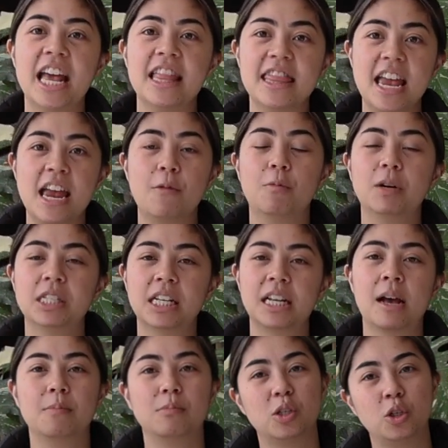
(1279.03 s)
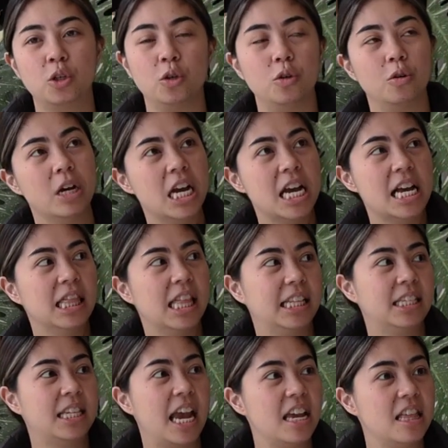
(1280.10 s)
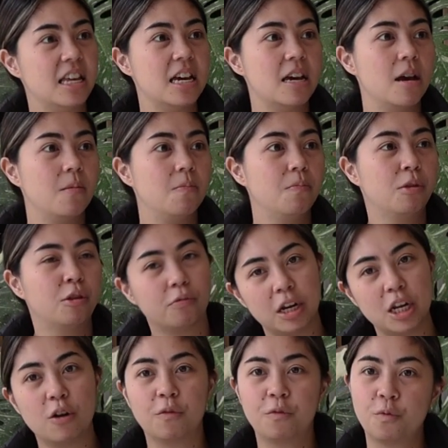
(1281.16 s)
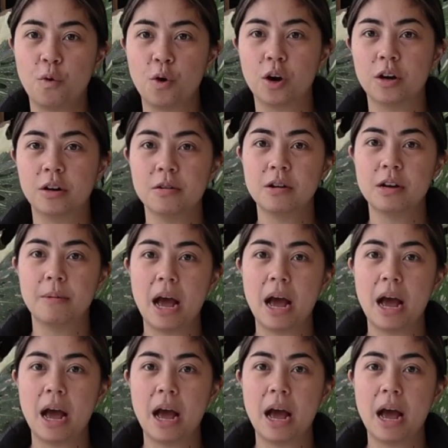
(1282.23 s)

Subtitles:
And then once it comes to, let's say, the 3 or 4